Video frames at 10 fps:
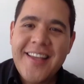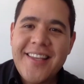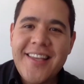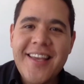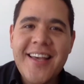
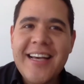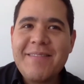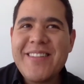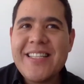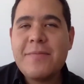Yeah,
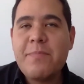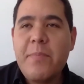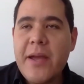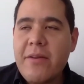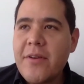it's
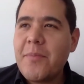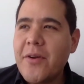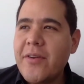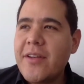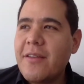very,
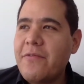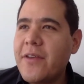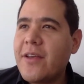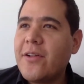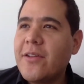very
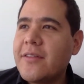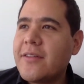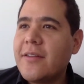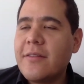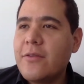difficult
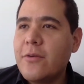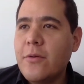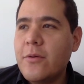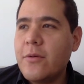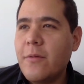
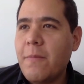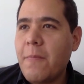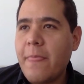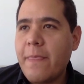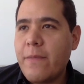to
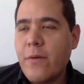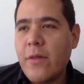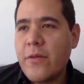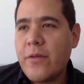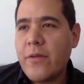
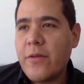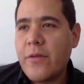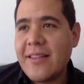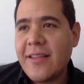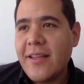
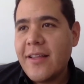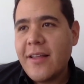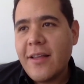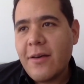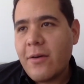understand
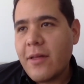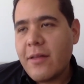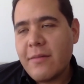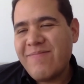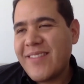
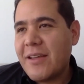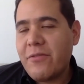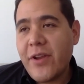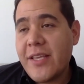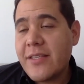the
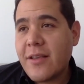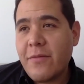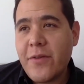risk of